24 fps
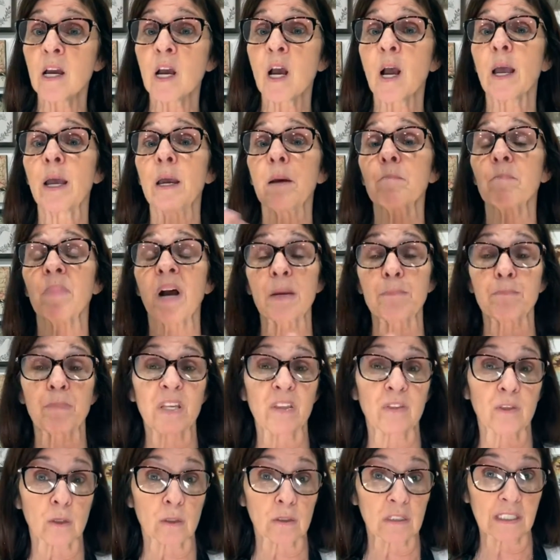It might be
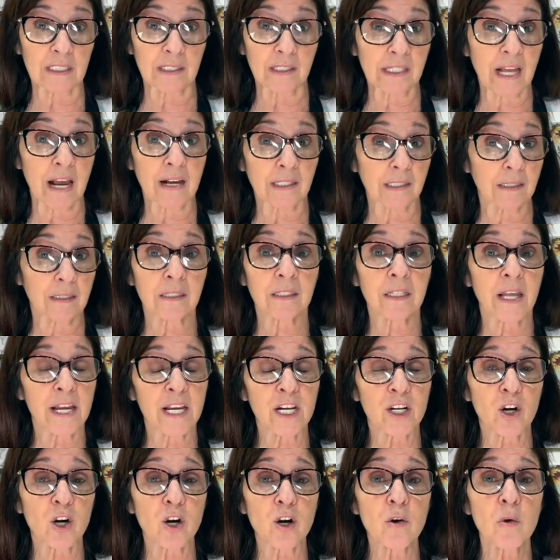30 seconds
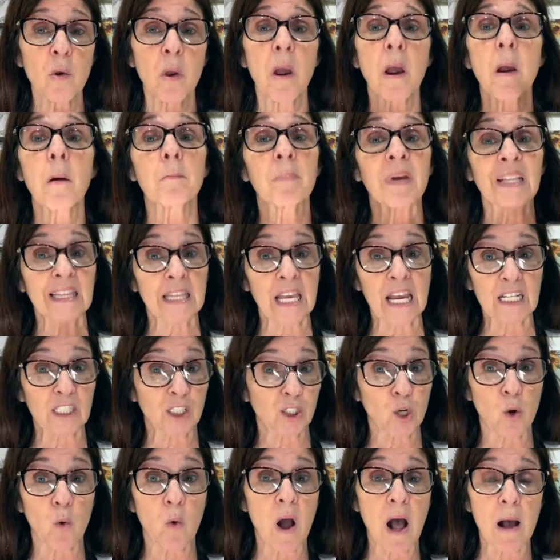later, but they
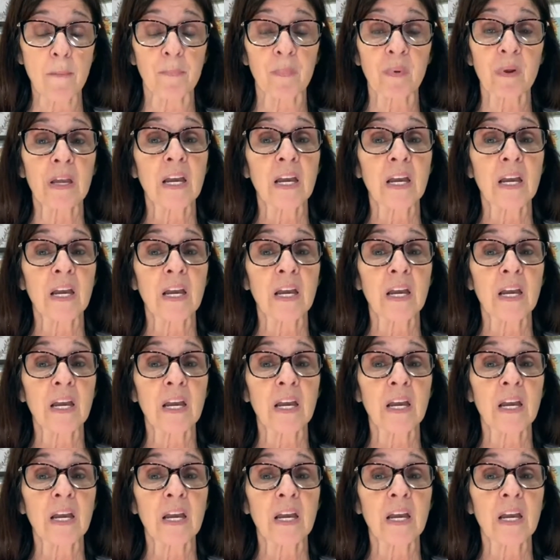show up.